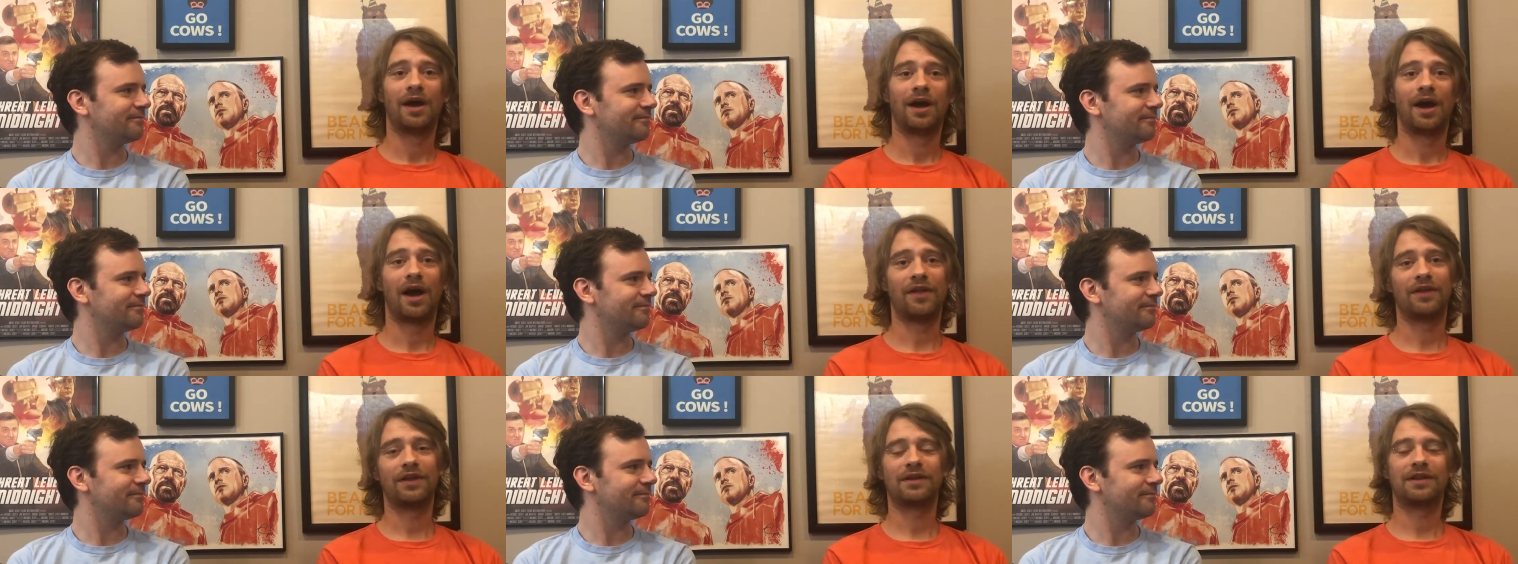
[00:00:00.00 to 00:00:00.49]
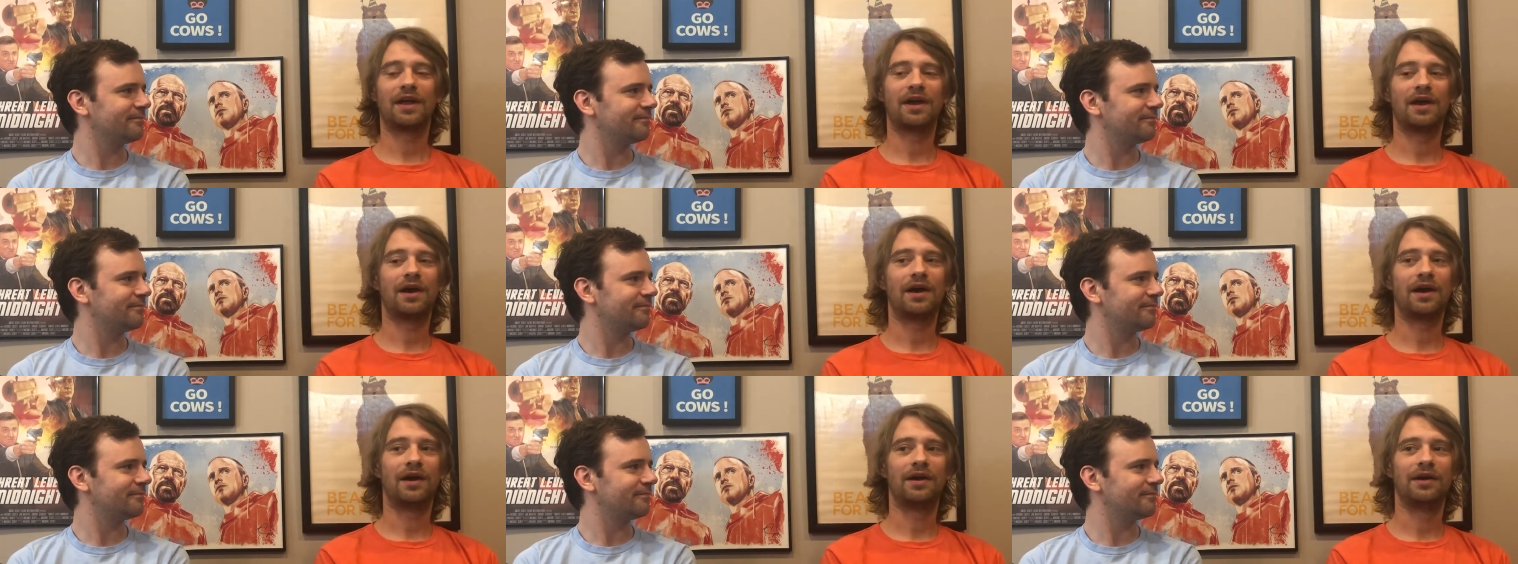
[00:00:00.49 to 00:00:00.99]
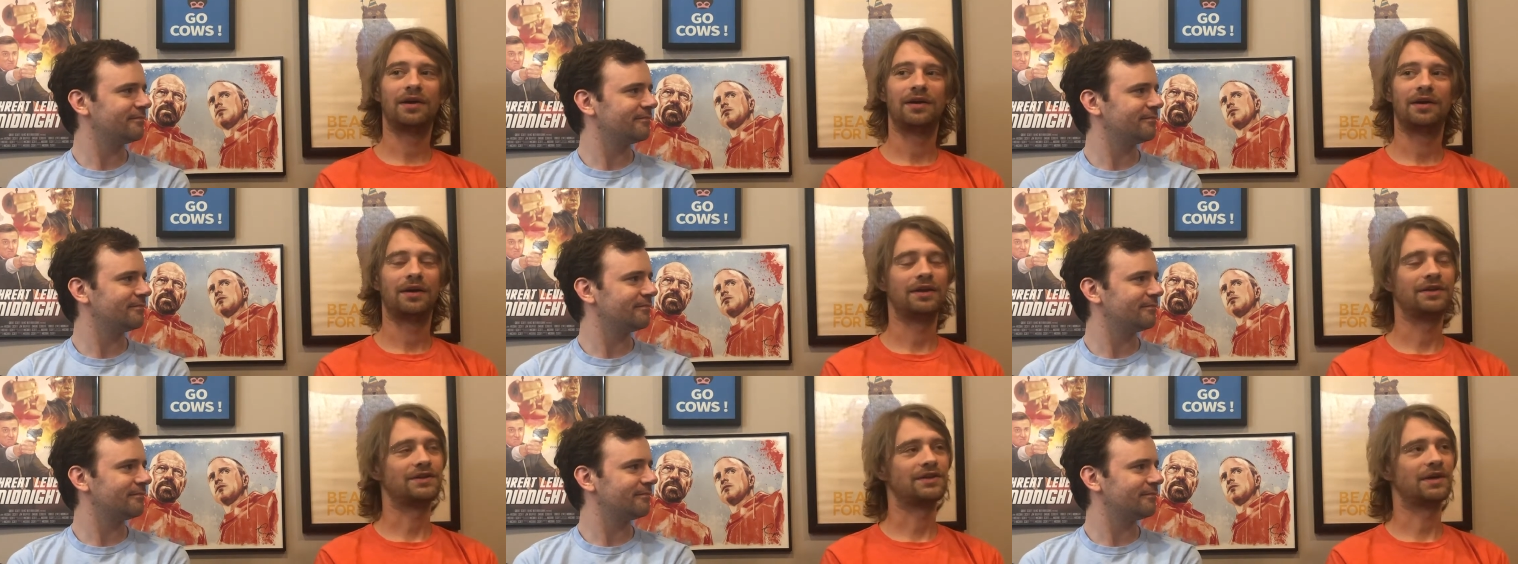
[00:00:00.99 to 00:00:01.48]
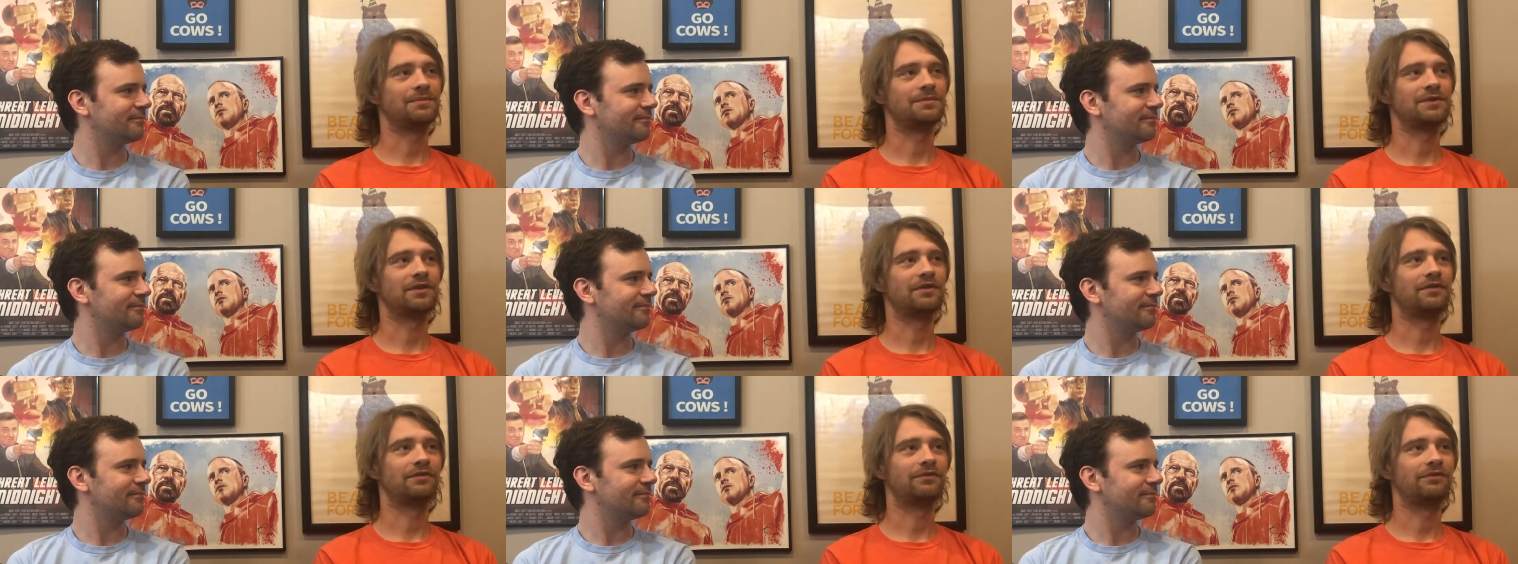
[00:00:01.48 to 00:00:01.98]
Speaker 1: I think that uh, in terms
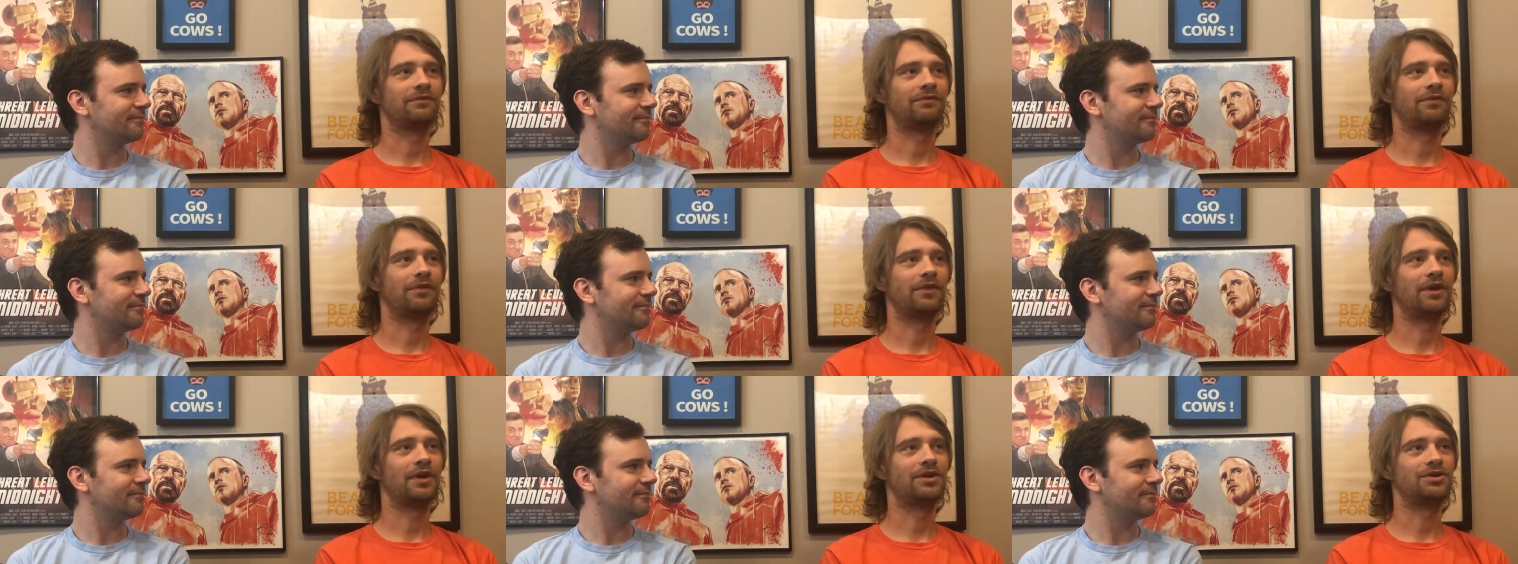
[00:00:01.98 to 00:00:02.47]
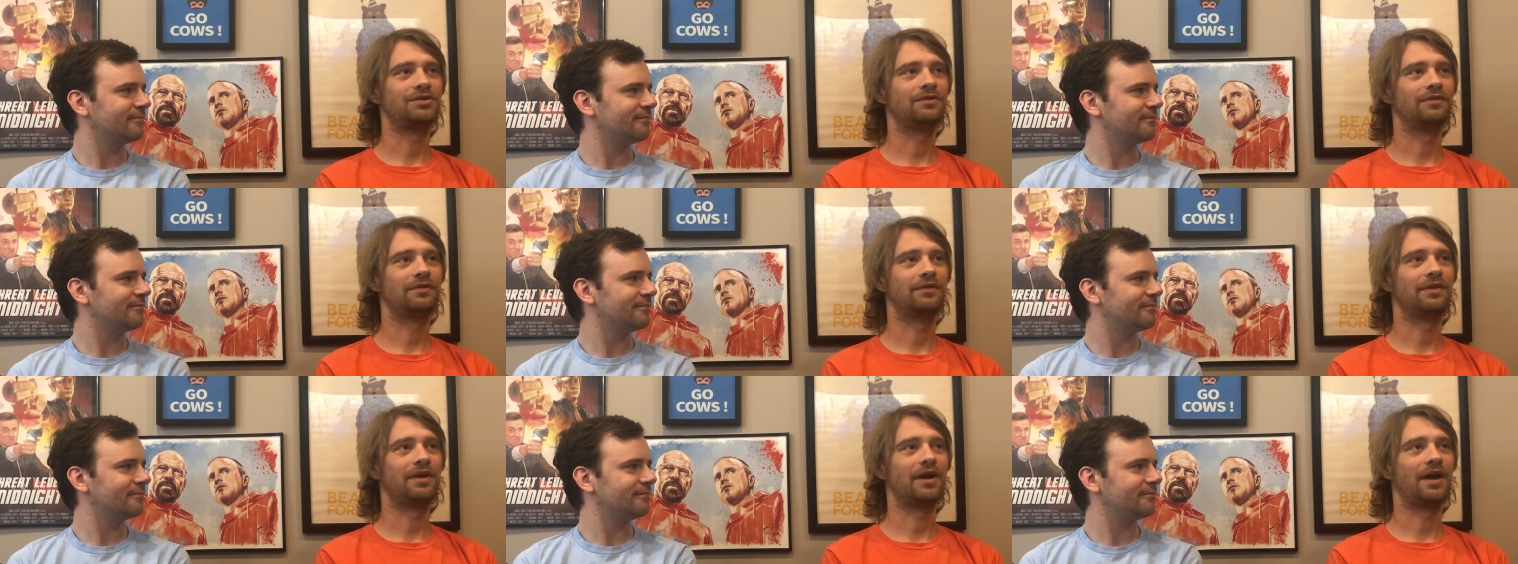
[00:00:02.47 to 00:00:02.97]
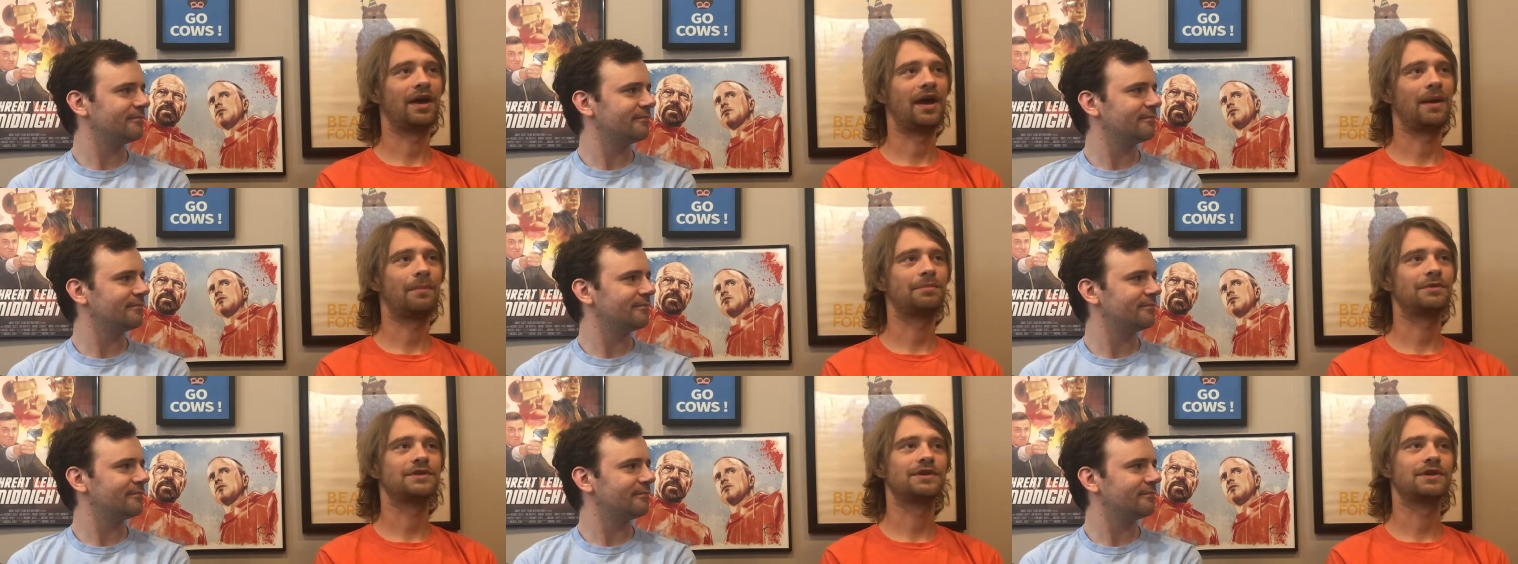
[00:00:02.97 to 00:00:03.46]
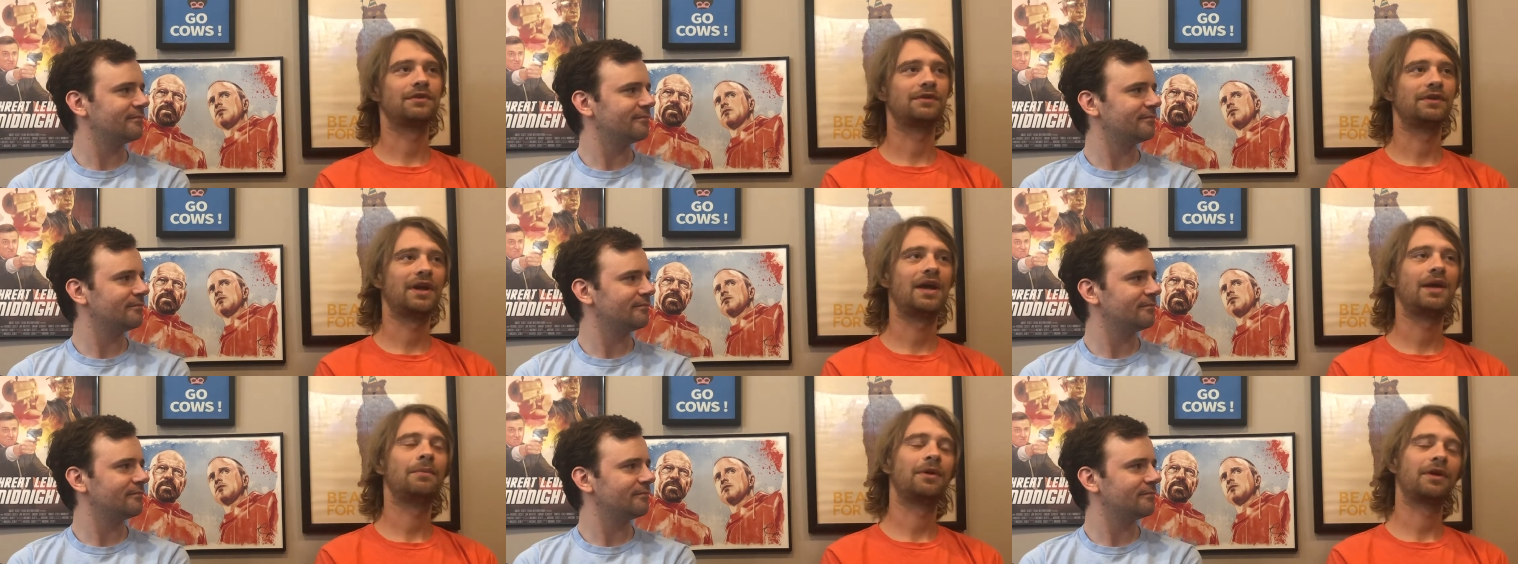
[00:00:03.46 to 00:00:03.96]
of the the episode
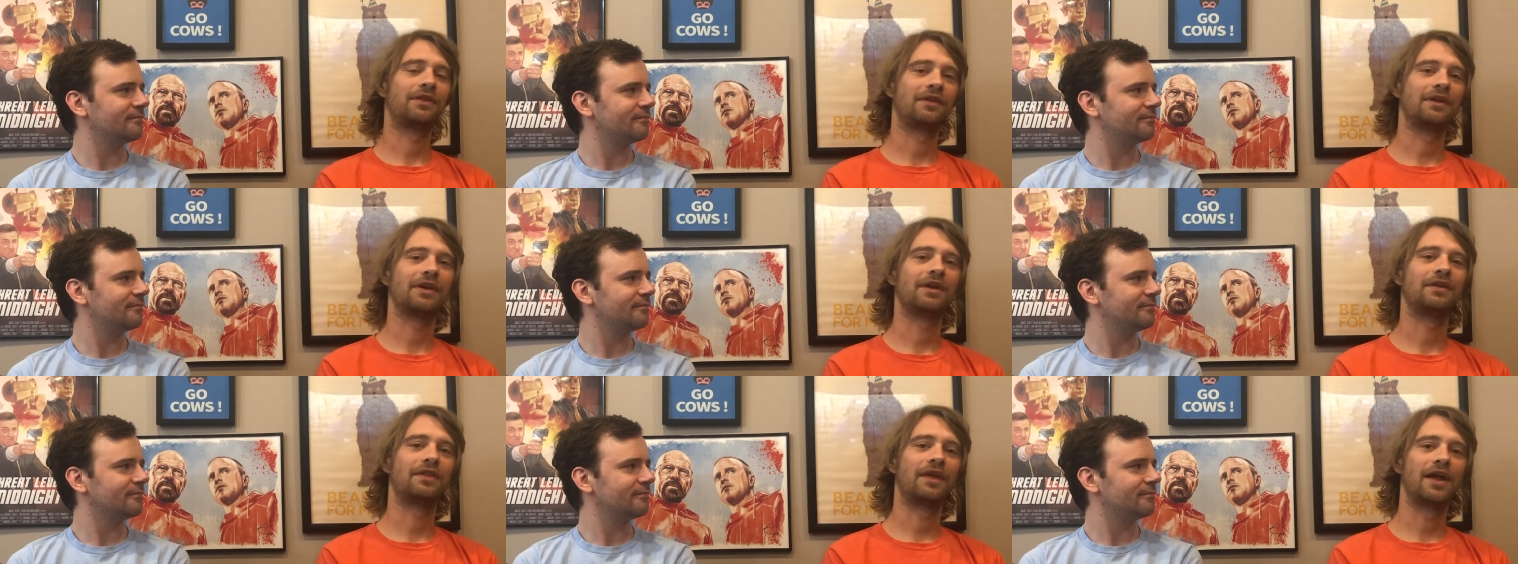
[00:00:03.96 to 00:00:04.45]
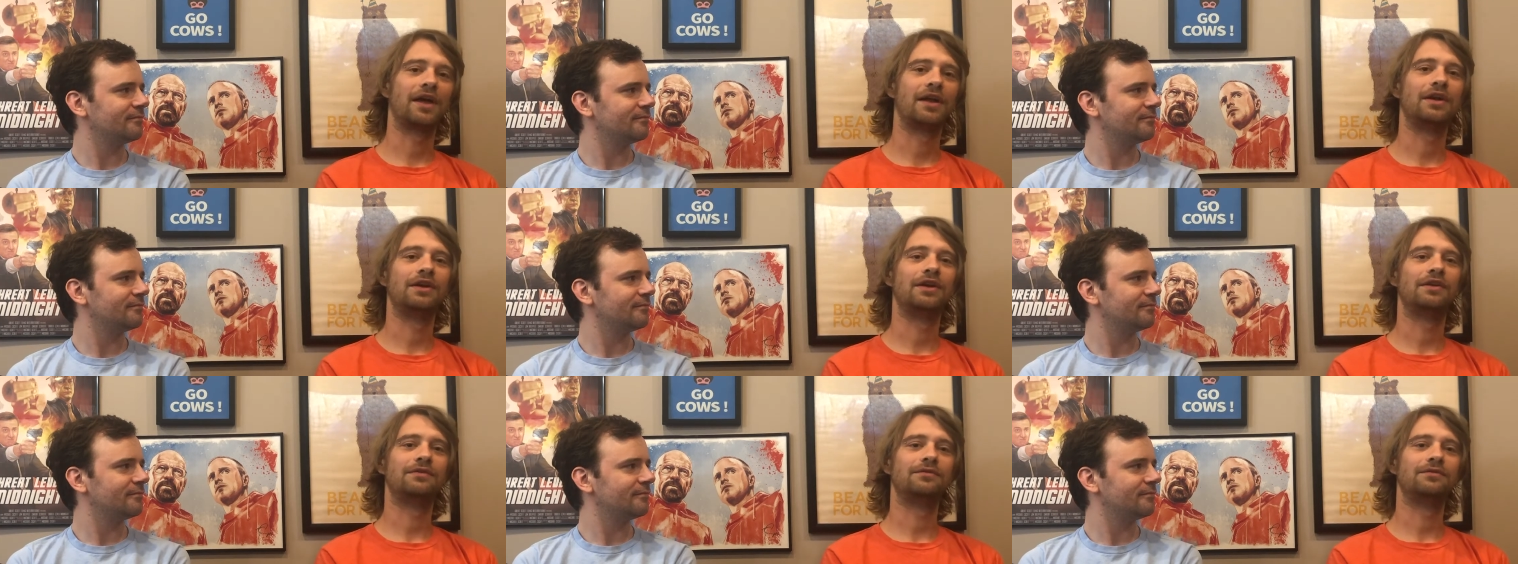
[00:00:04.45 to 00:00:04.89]
name, I think that